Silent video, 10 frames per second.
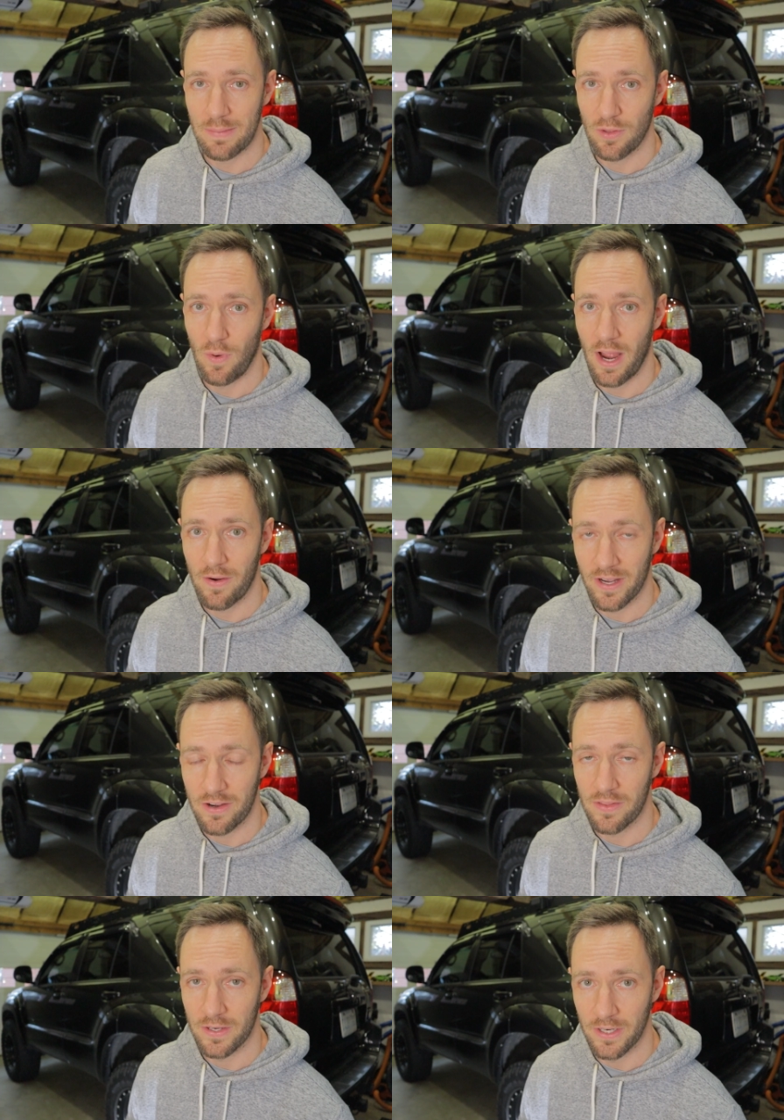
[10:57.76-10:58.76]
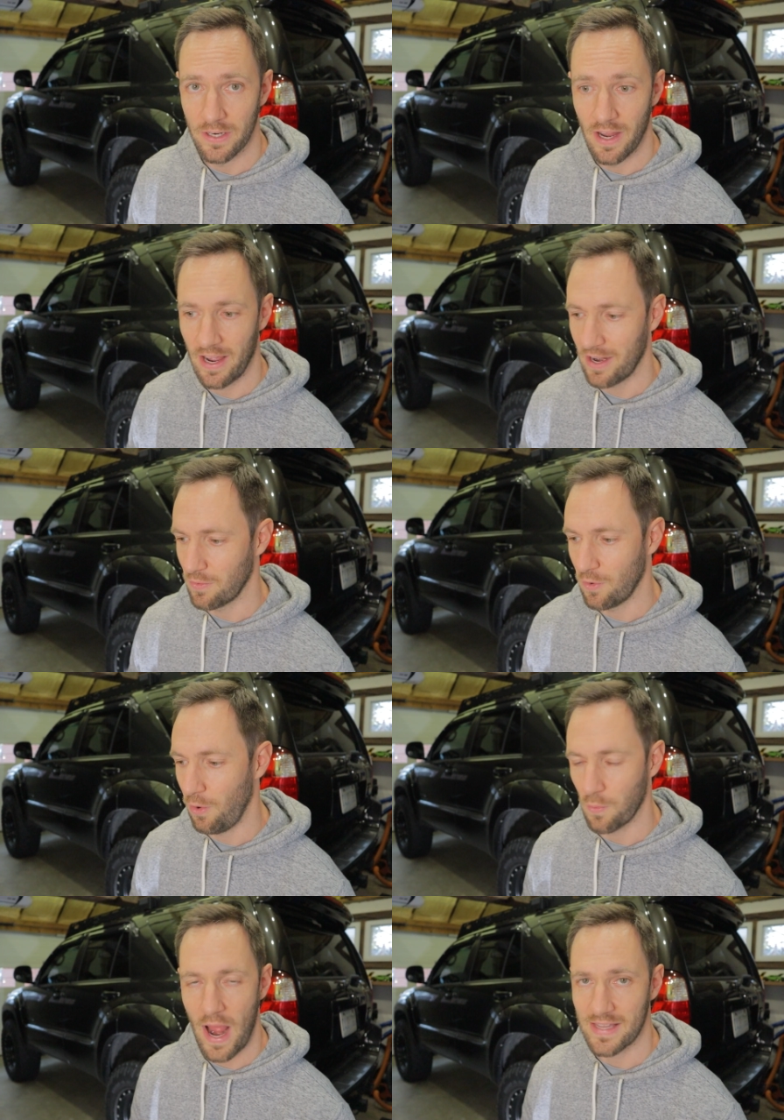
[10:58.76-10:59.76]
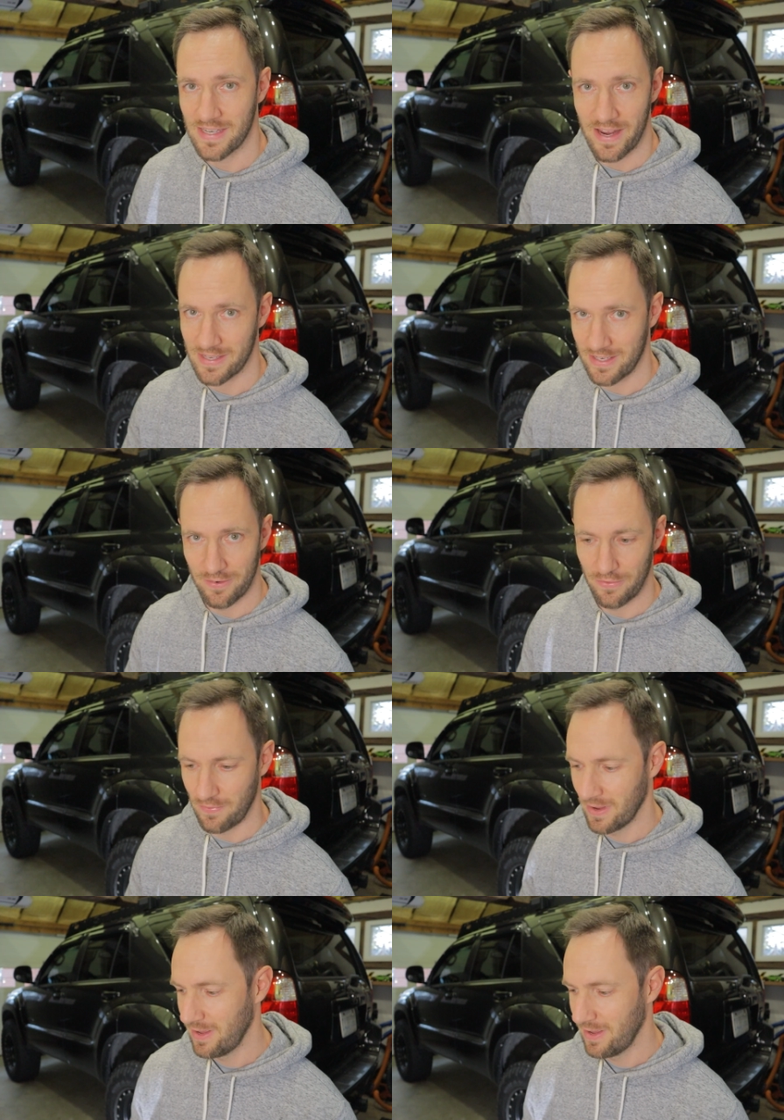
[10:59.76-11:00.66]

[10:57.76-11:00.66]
up the wiring under the hood. I had a whole rat's nest of